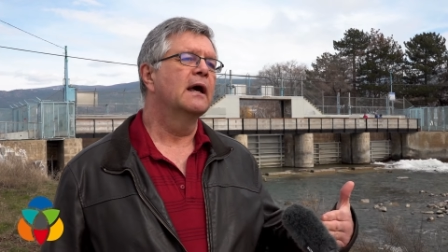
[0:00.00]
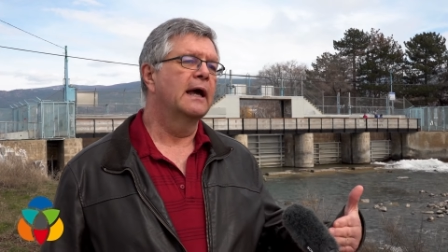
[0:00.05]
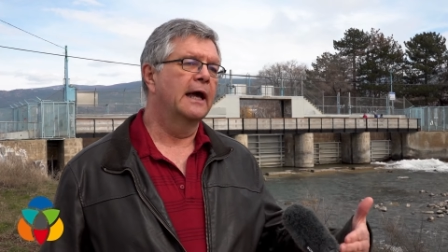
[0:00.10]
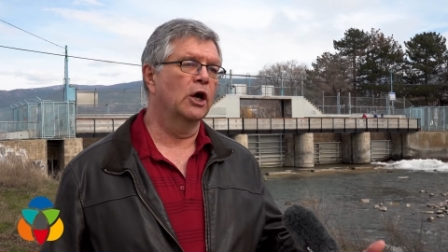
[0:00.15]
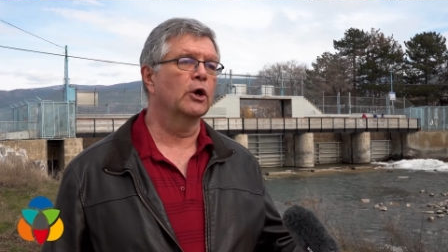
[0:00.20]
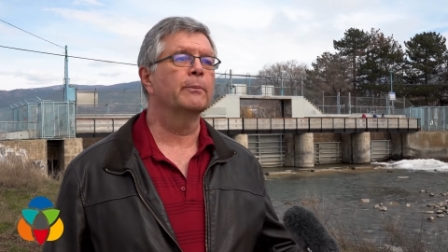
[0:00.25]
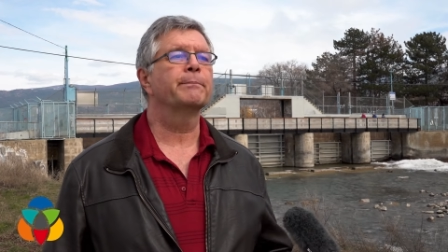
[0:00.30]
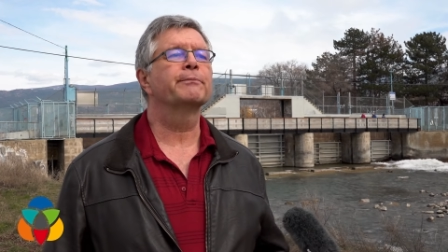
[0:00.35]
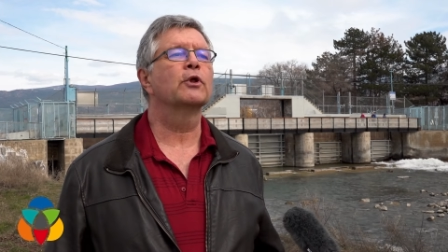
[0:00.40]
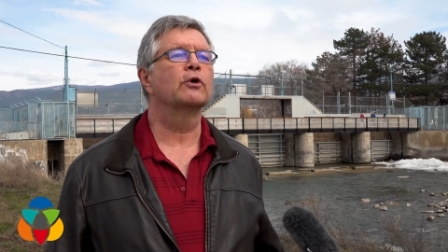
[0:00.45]

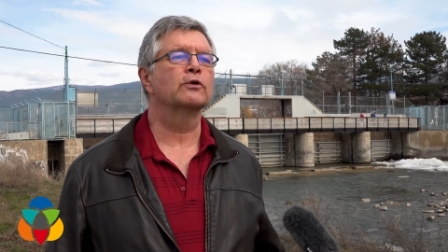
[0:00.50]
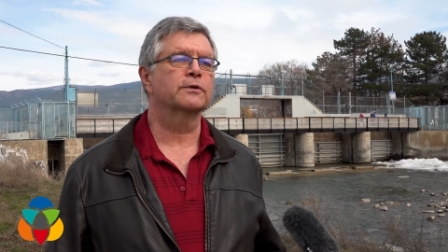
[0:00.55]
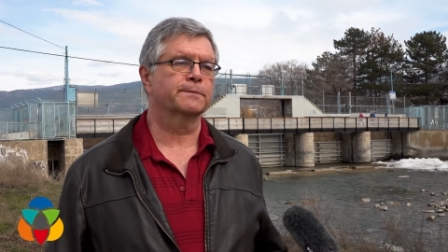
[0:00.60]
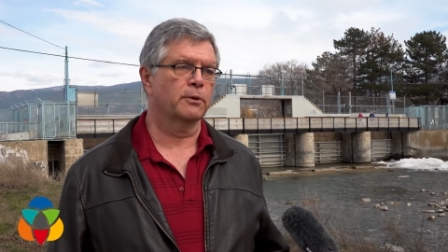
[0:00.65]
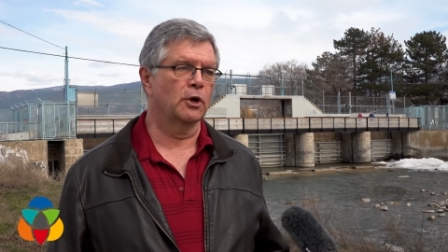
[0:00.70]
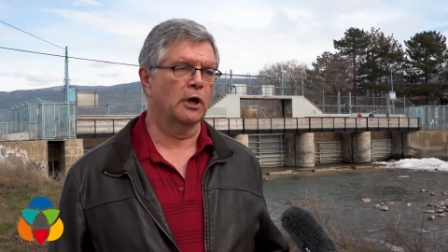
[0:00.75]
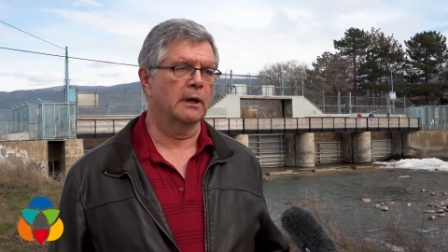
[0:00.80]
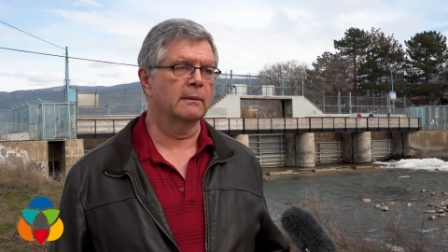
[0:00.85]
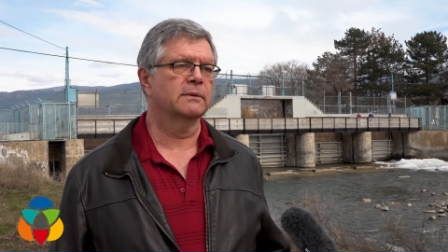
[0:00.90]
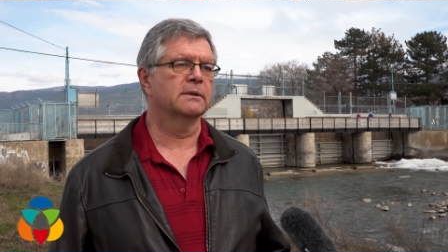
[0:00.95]
help those
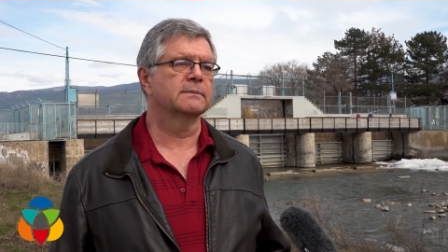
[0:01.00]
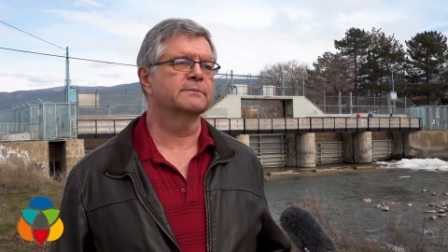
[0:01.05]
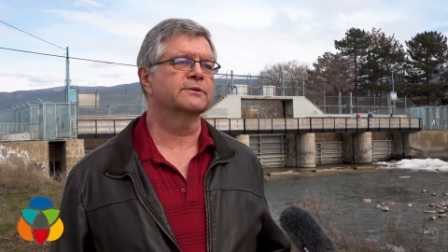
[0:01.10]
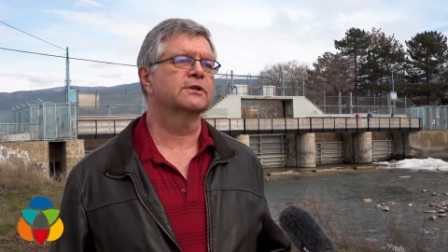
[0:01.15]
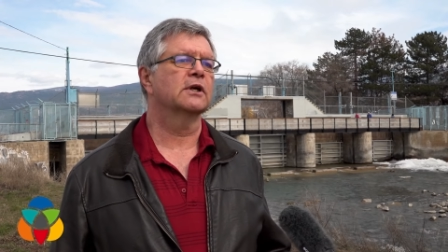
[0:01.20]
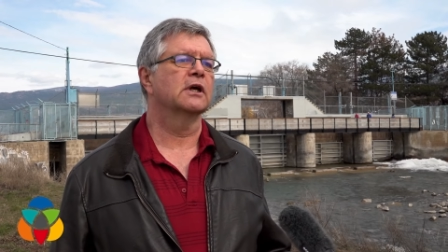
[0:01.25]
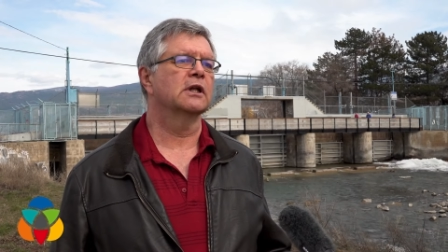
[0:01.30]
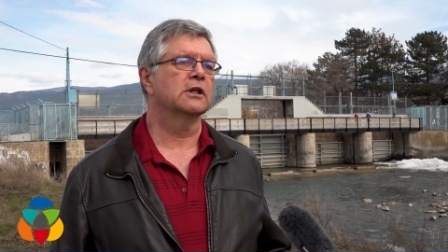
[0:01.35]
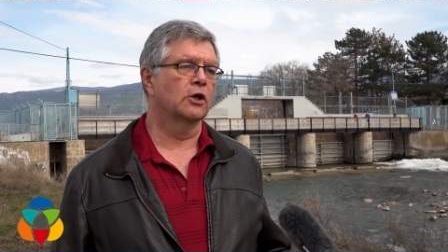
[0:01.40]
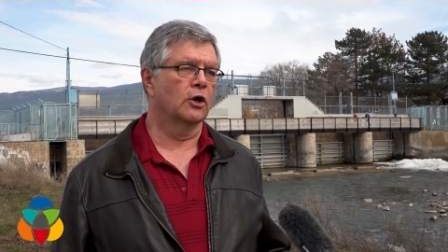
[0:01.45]

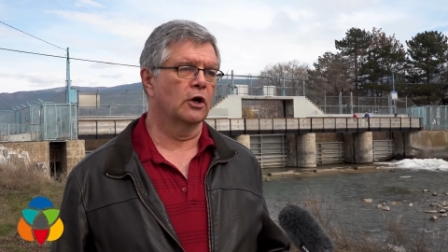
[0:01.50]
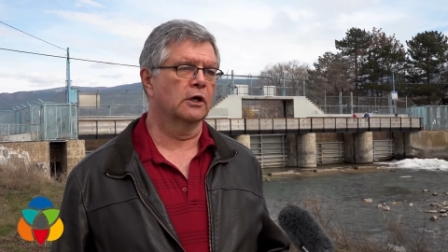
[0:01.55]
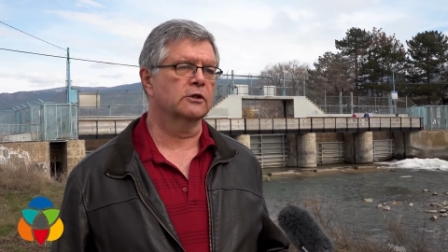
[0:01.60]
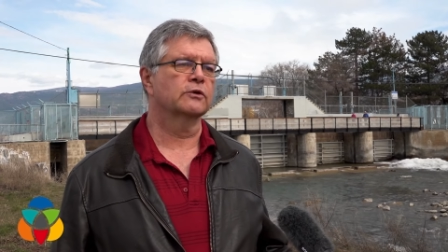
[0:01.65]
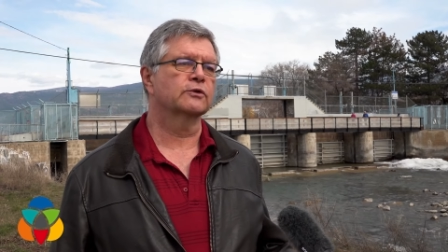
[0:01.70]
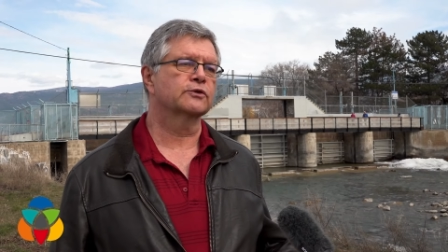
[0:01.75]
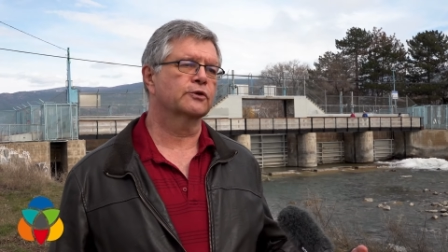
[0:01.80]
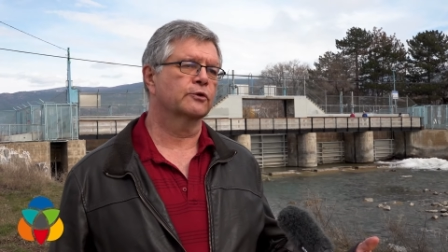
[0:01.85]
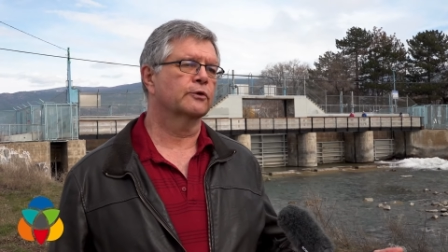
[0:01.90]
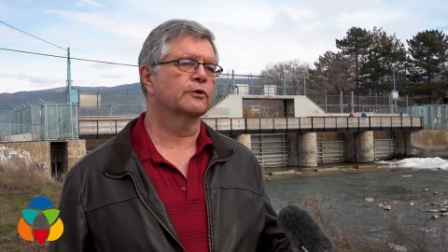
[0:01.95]
problems along
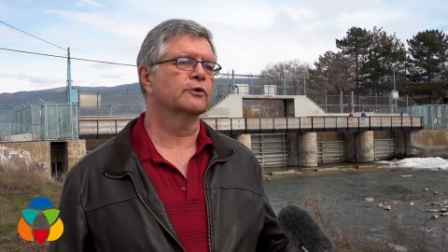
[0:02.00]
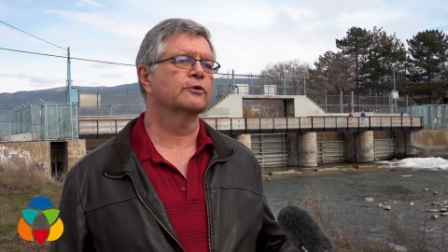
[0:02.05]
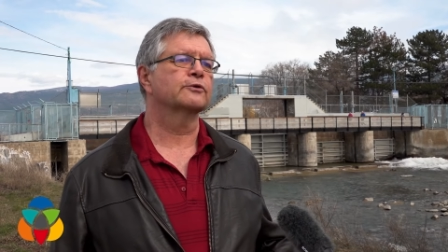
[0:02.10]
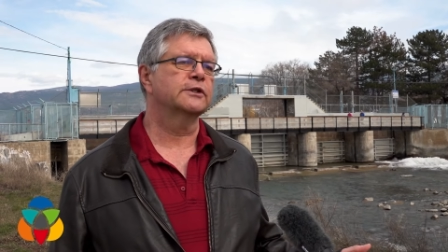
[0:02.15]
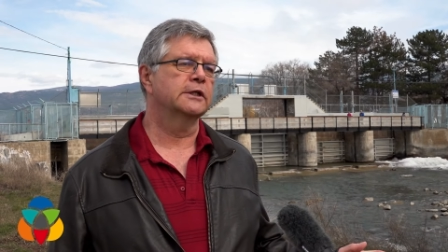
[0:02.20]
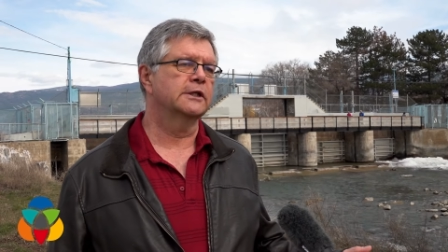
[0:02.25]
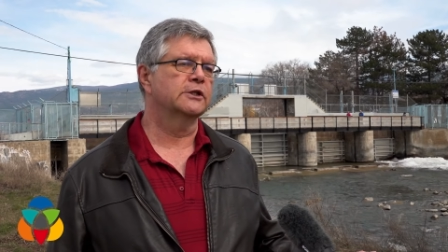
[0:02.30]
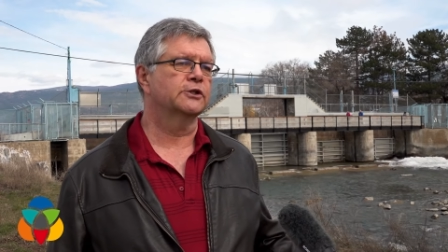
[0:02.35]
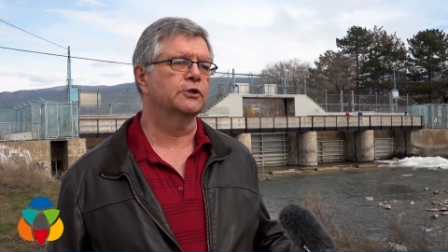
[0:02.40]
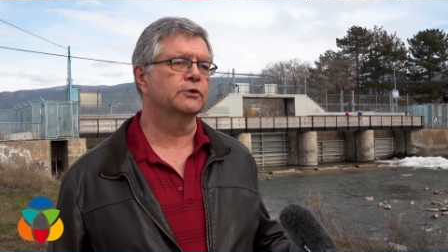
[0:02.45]
those or
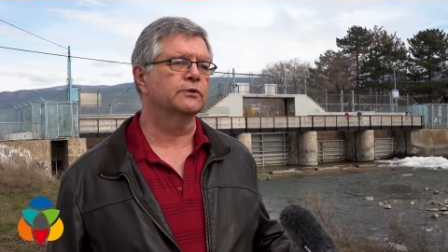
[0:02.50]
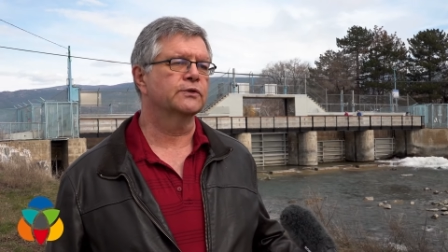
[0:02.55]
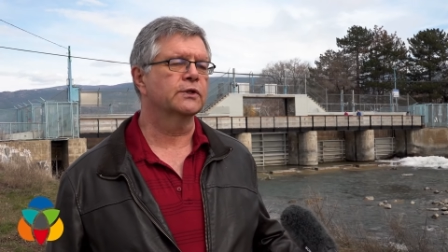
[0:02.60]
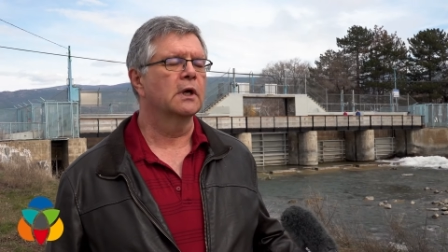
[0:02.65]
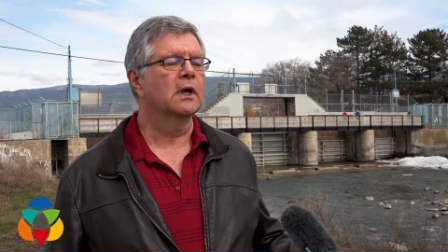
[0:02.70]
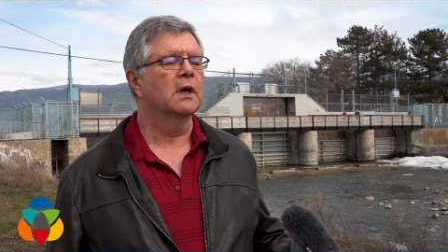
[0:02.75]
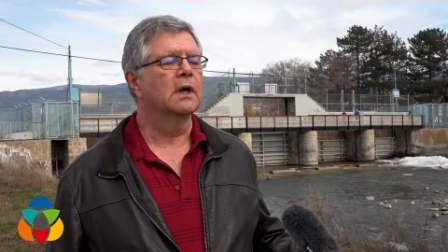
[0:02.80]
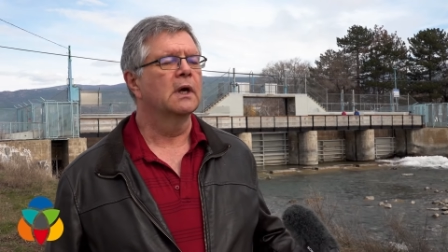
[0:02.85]
those issues.